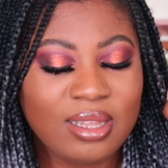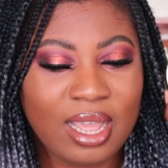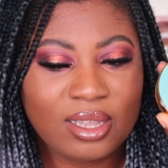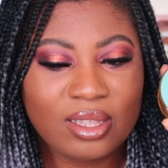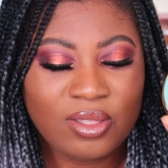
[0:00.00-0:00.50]

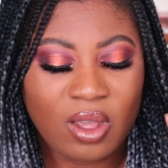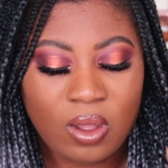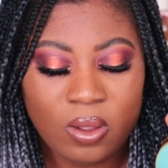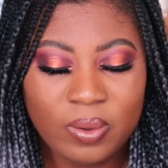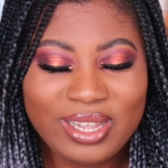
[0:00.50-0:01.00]
like, the
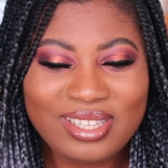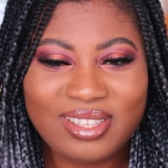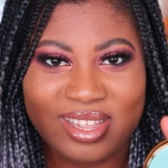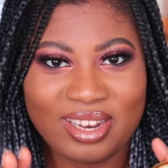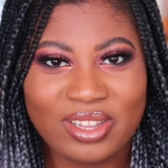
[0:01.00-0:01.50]
whole
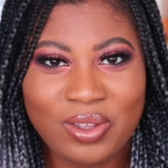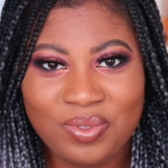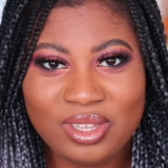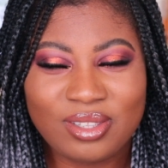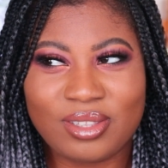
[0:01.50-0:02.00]
aesthetic of
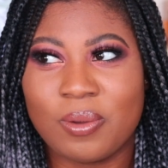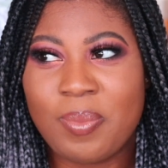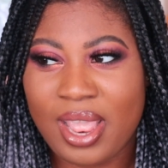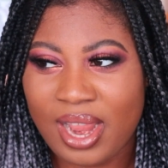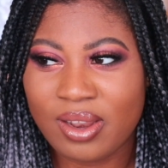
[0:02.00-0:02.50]
this, you're
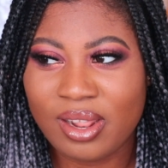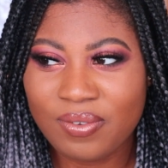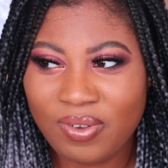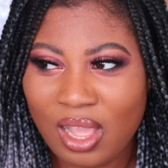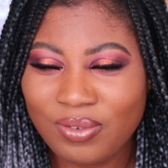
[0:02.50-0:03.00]
paying
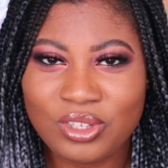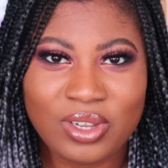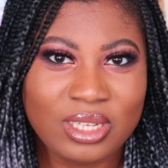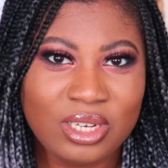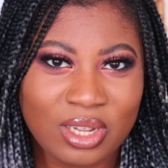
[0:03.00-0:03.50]
95
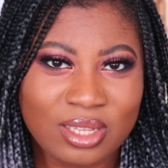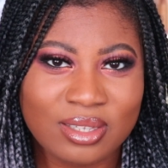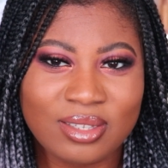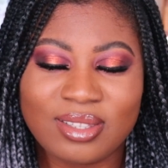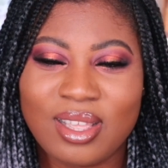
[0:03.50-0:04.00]
Australian
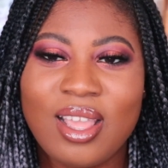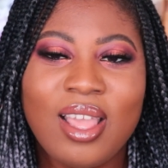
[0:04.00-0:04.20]
dollars.